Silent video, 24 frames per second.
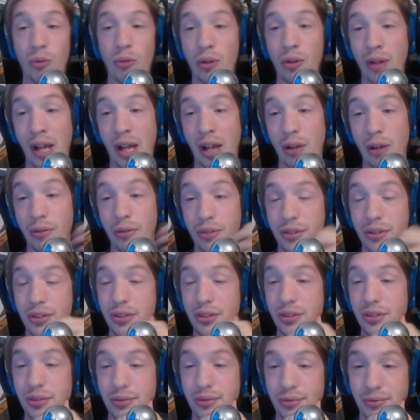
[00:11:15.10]

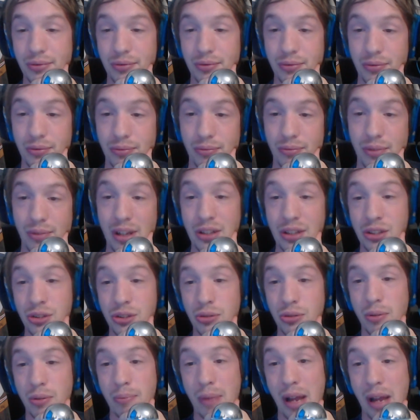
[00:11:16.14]
house, thanks
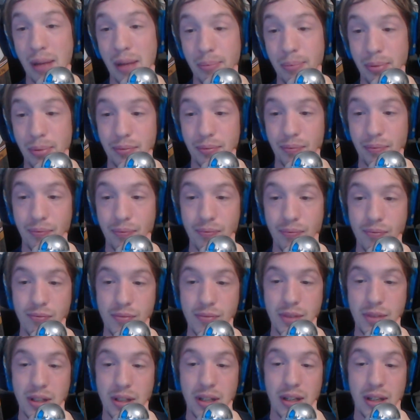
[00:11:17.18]
to a map.
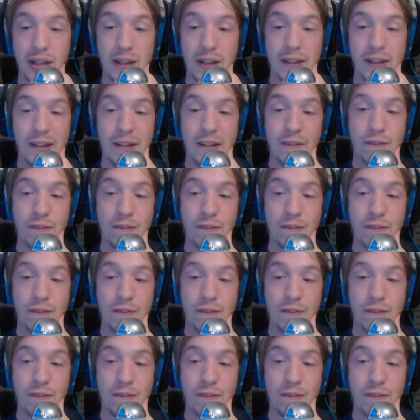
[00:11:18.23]
He